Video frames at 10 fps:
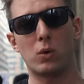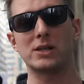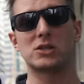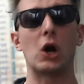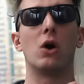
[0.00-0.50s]
what
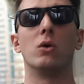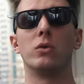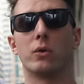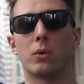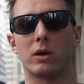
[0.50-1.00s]

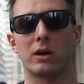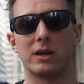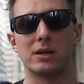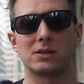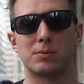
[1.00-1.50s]
tone the word
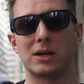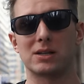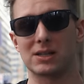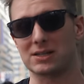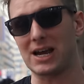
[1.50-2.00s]
is,
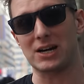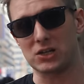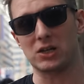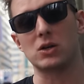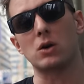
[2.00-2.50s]
because it's
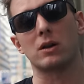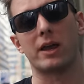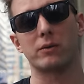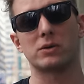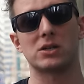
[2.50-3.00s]
actually a tonal
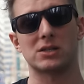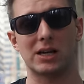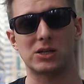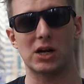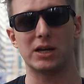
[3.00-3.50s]
language, just
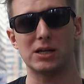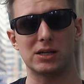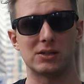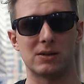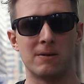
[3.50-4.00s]
like Chinese.